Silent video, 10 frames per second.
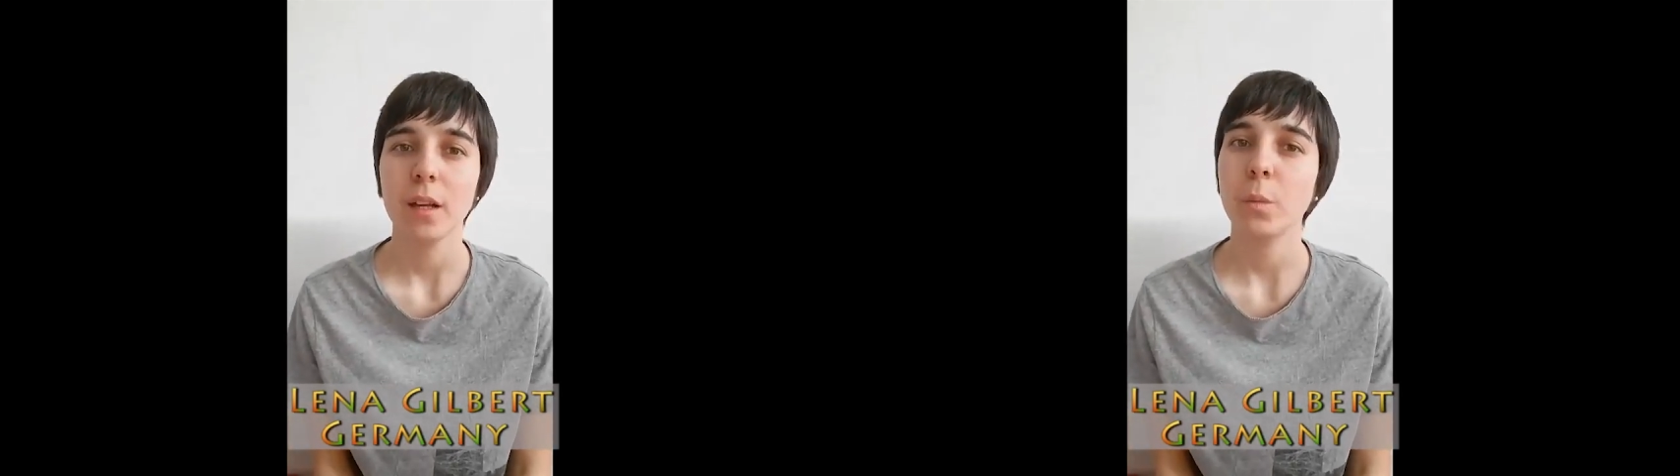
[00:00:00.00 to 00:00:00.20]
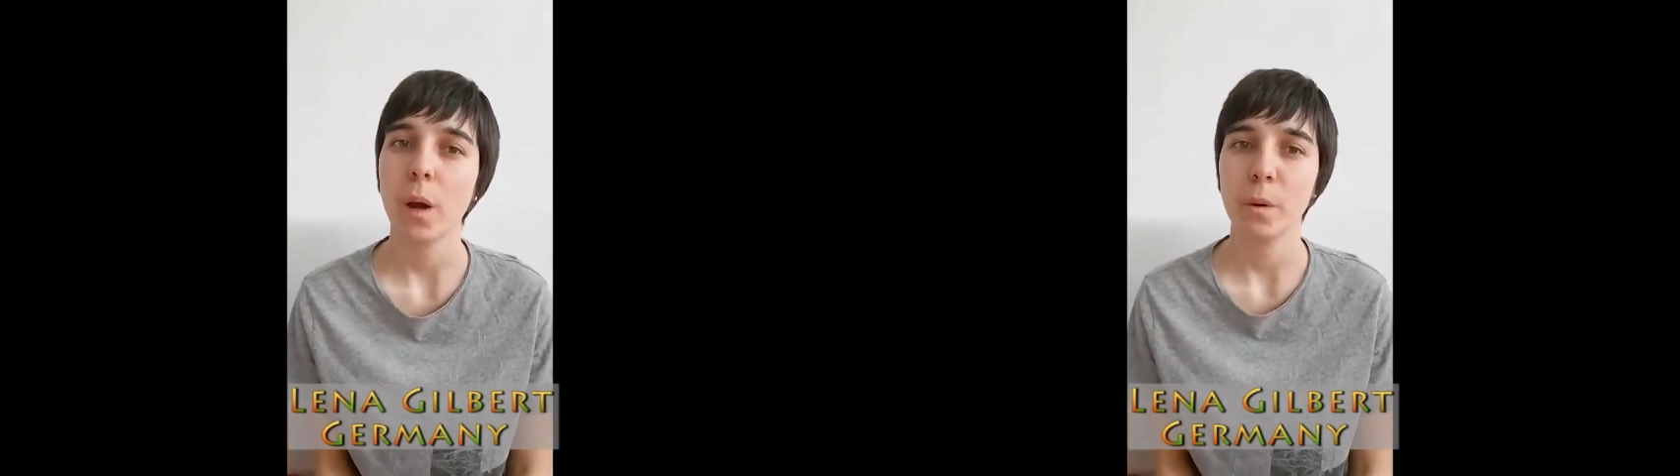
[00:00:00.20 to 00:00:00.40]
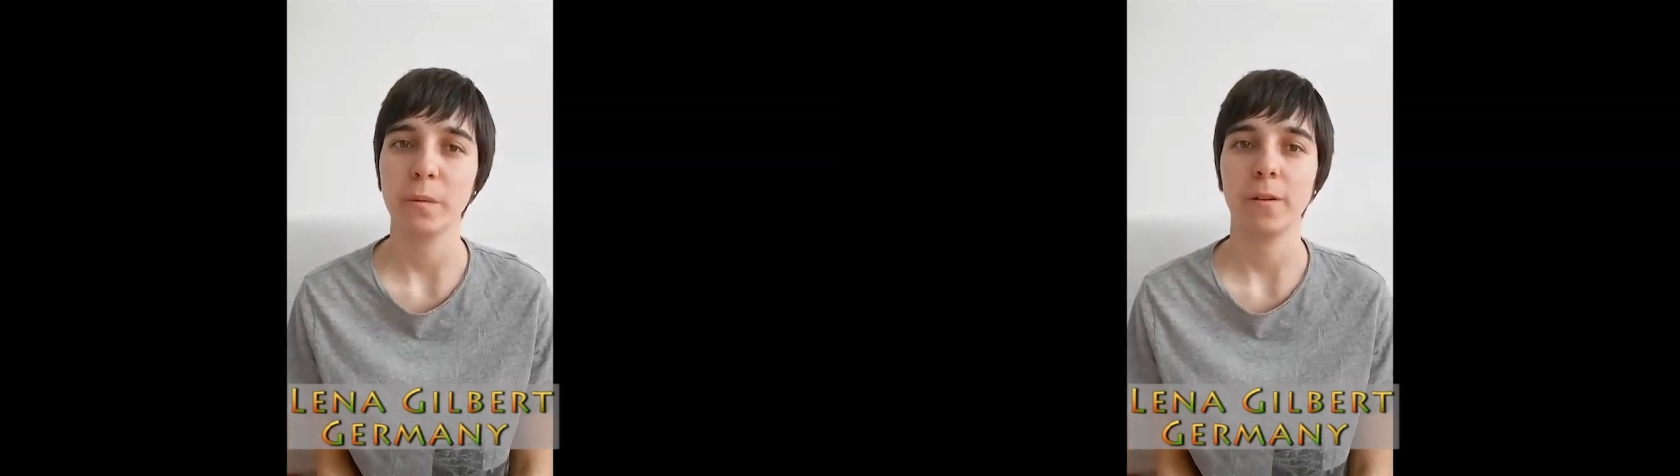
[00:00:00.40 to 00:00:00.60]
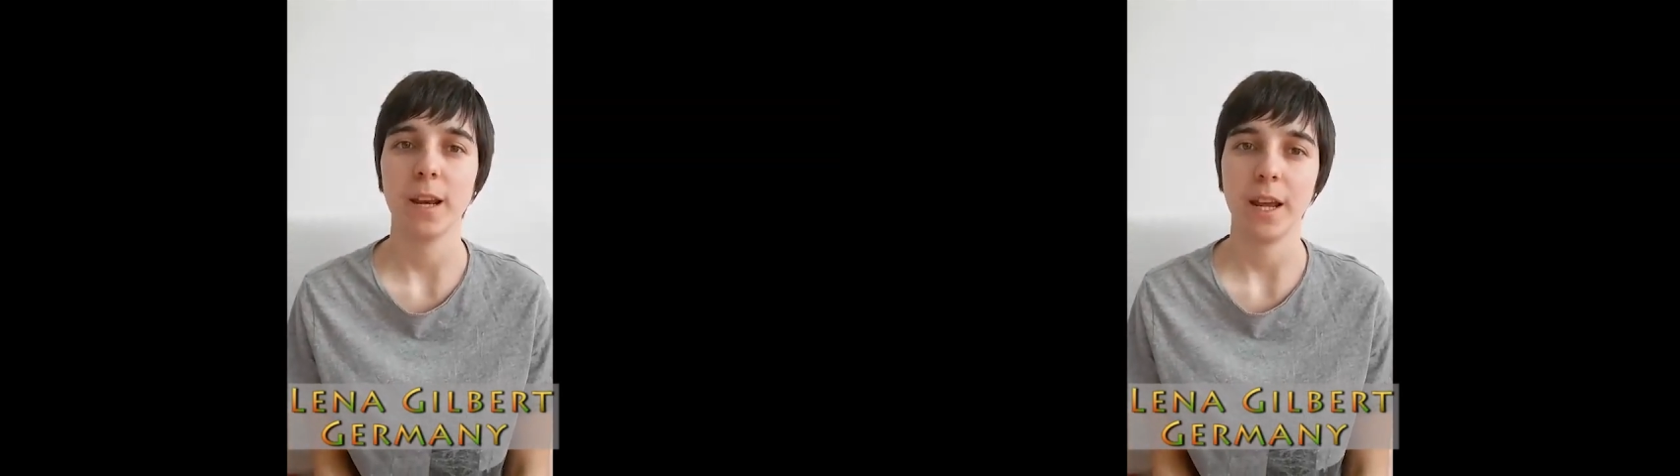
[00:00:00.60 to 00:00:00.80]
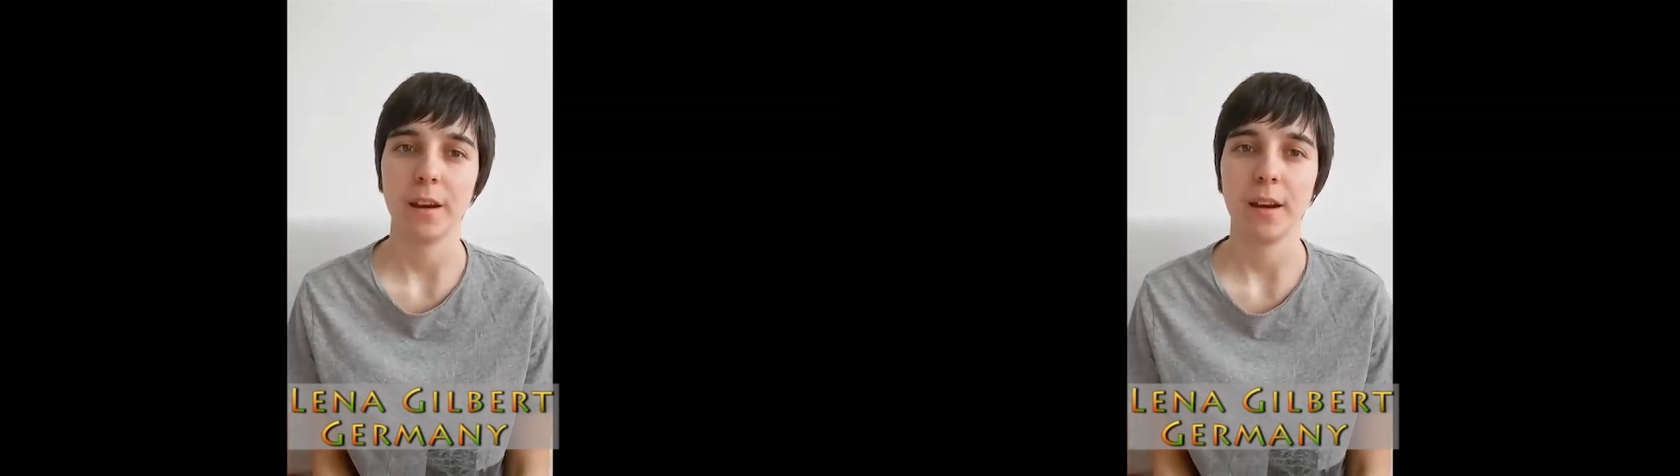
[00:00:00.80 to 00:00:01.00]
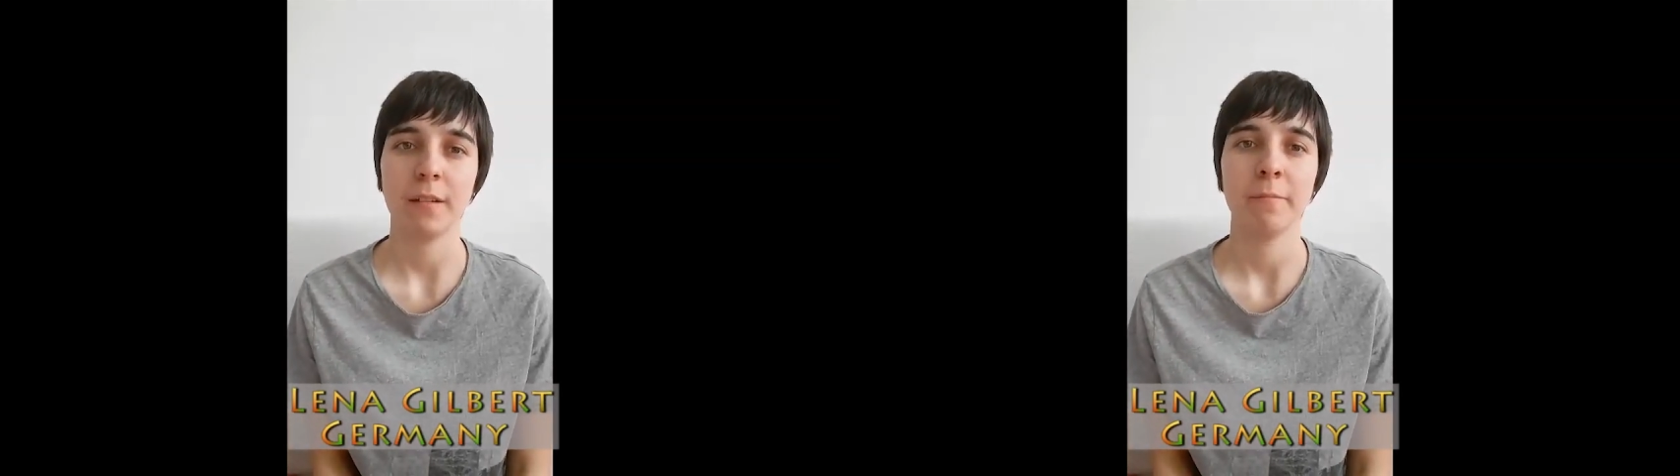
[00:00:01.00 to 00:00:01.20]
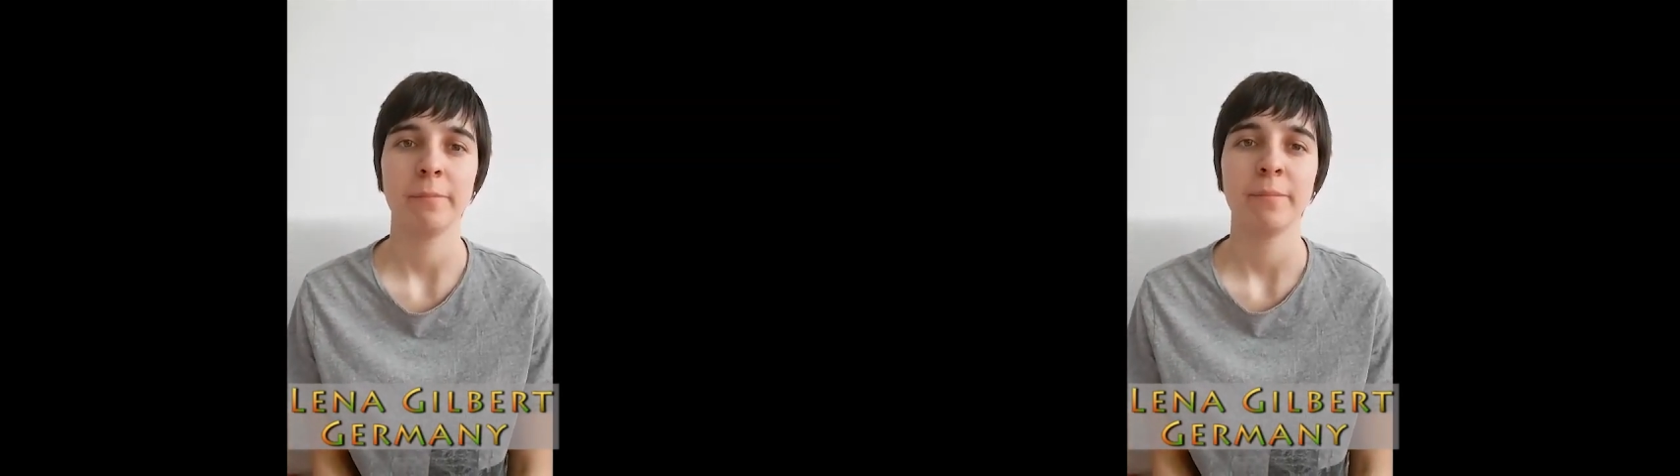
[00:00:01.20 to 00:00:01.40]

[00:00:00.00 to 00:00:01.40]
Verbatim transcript: at Y WAM Grenada.